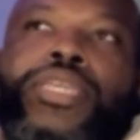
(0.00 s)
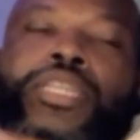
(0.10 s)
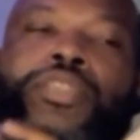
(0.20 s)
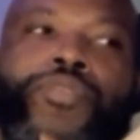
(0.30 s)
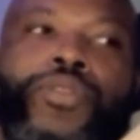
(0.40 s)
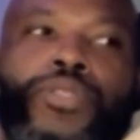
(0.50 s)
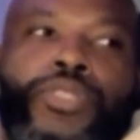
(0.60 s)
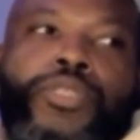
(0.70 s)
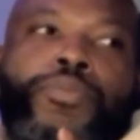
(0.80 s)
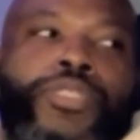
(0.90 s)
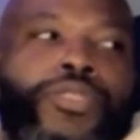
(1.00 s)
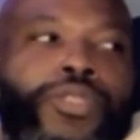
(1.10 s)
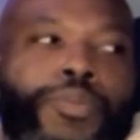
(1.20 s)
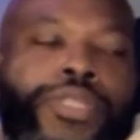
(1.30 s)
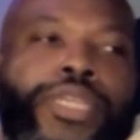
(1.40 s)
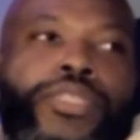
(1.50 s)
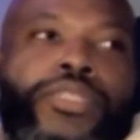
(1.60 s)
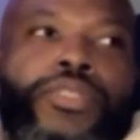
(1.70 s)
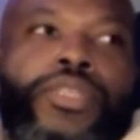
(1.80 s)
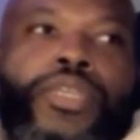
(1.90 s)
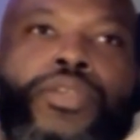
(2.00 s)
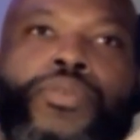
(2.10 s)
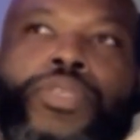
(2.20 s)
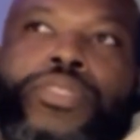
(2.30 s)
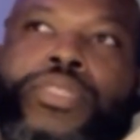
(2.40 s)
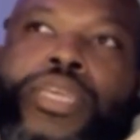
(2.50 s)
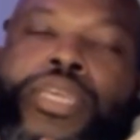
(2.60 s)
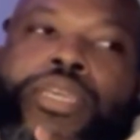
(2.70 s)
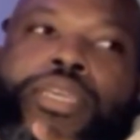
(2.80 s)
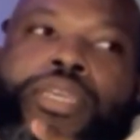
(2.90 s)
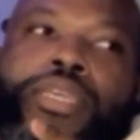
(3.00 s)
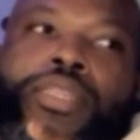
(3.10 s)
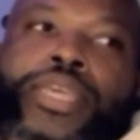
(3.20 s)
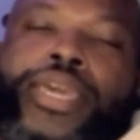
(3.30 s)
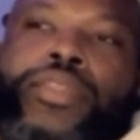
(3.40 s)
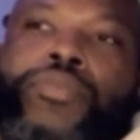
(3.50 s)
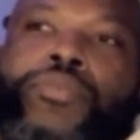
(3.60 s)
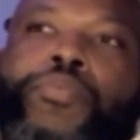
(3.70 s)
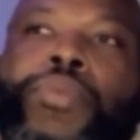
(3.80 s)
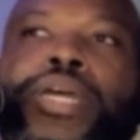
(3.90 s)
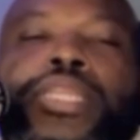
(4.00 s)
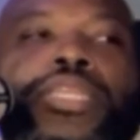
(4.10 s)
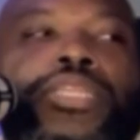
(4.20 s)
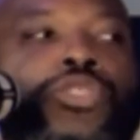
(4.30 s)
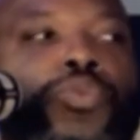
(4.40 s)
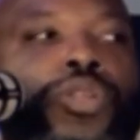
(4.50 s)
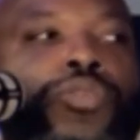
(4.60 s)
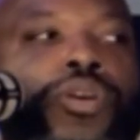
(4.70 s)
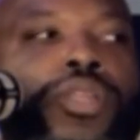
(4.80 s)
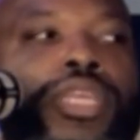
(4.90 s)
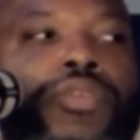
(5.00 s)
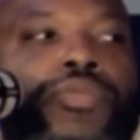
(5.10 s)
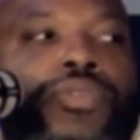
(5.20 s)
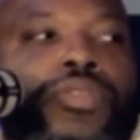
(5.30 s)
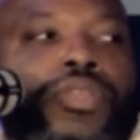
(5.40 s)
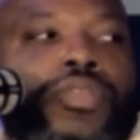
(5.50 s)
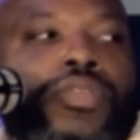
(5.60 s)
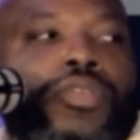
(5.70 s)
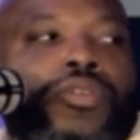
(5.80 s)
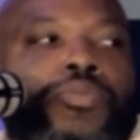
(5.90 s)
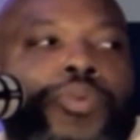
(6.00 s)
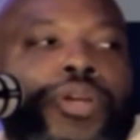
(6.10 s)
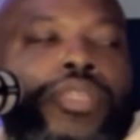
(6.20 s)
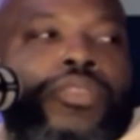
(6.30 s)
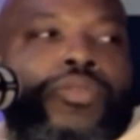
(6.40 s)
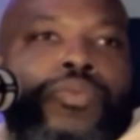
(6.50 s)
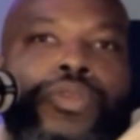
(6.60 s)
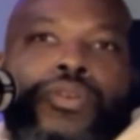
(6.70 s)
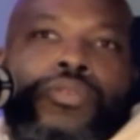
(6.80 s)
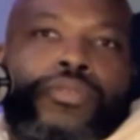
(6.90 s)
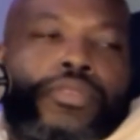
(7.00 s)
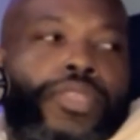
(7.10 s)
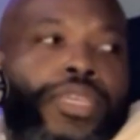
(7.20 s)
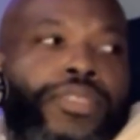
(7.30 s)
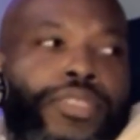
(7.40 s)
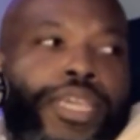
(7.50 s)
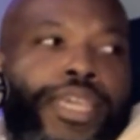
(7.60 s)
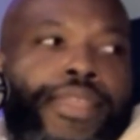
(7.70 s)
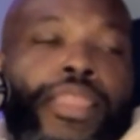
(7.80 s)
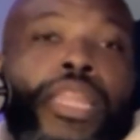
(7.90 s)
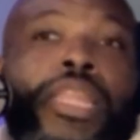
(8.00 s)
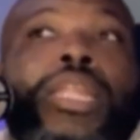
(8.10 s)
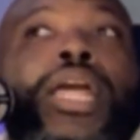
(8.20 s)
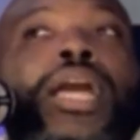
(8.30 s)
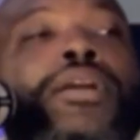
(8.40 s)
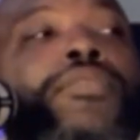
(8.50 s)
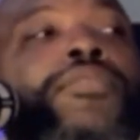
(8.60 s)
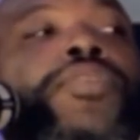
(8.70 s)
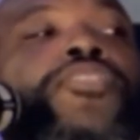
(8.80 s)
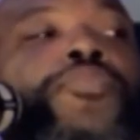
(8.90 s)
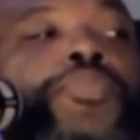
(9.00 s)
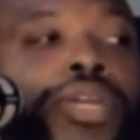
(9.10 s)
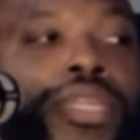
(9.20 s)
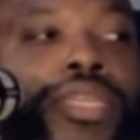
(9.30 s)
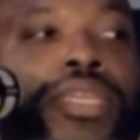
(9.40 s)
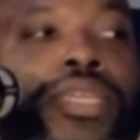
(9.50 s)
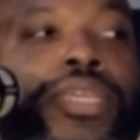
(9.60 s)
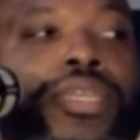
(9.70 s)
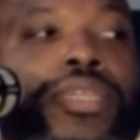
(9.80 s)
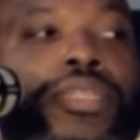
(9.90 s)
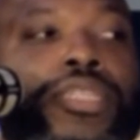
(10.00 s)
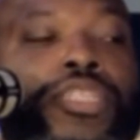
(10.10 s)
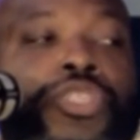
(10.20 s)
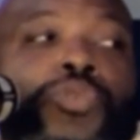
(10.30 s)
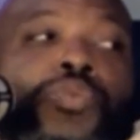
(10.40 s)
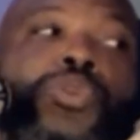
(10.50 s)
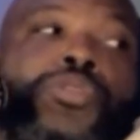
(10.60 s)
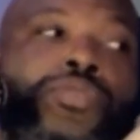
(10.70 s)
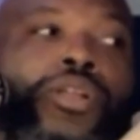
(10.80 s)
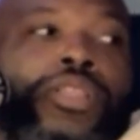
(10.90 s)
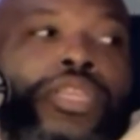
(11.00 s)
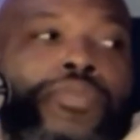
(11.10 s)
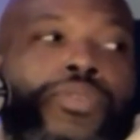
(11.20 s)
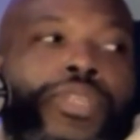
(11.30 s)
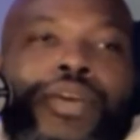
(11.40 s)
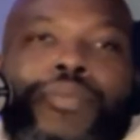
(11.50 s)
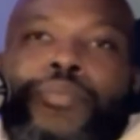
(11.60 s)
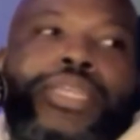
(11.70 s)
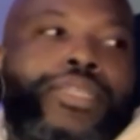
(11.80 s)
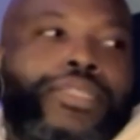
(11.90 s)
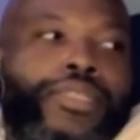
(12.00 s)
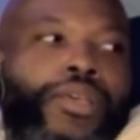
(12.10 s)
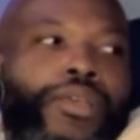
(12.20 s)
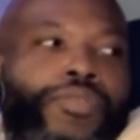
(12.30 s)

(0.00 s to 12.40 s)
It influences the misinterpretation. They say that money is the root of all evil, but the real thing is saying that the love of money is the root of all evil, not money itself.